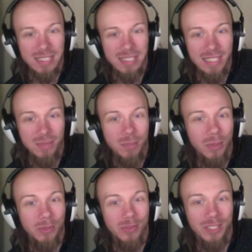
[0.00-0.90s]
import
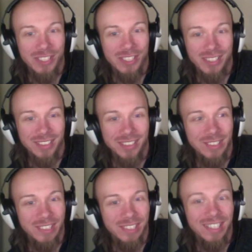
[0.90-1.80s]
feature, can't you?
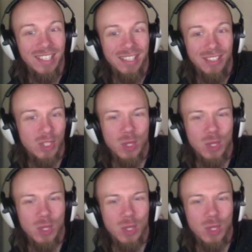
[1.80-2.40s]
Because who has